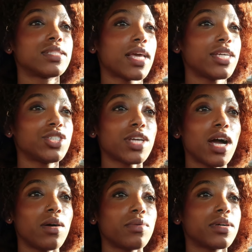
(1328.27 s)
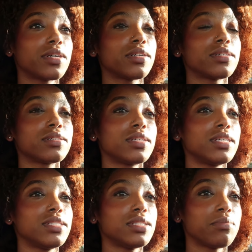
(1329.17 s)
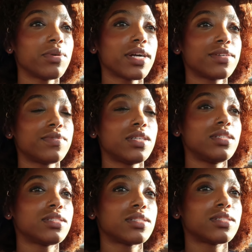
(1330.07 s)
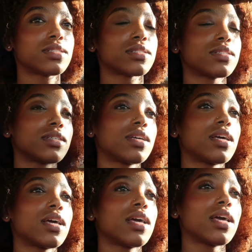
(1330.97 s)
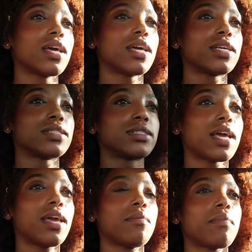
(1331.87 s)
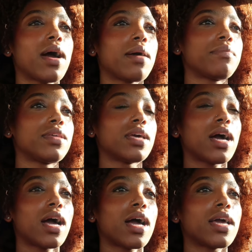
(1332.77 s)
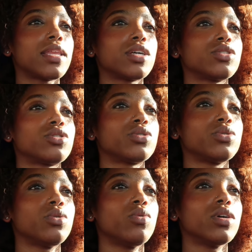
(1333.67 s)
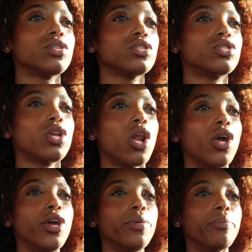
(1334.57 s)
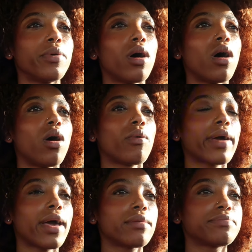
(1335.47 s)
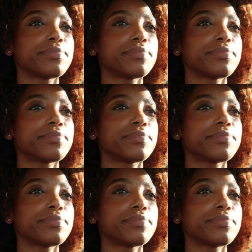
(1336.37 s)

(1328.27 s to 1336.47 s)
take a shower, eat some breakfast, and take my behind to sleep. Okay.